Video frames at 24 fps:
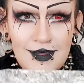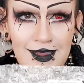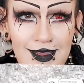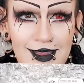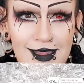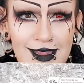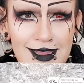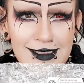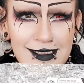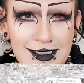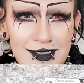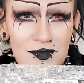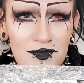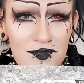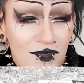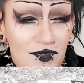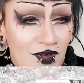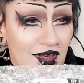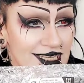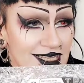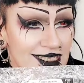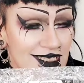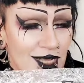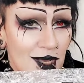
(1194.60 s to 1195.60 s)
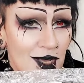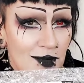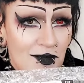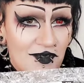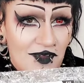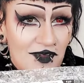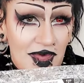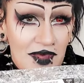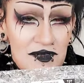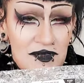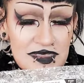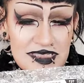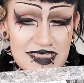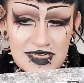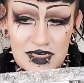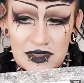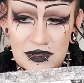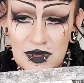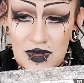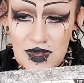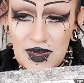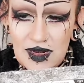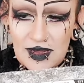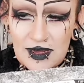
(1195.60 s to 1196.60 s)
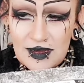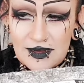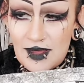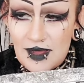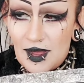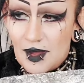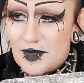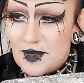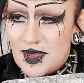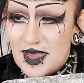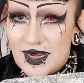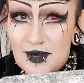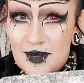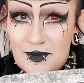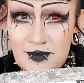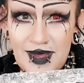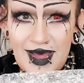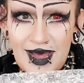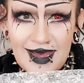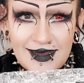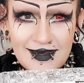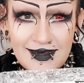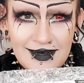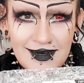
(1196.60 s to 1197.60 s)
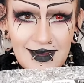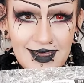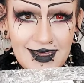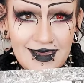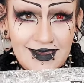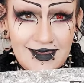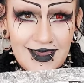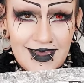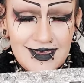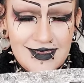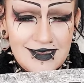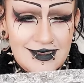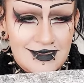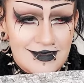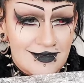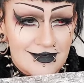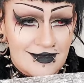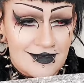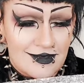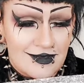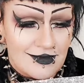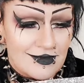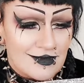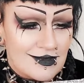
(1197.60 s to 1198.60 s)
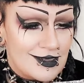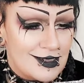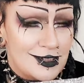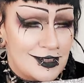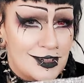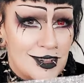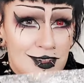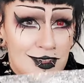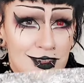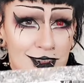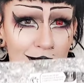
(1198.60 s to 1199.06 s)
This is the first time I've ever seen a collar come in a bag like this. It's just a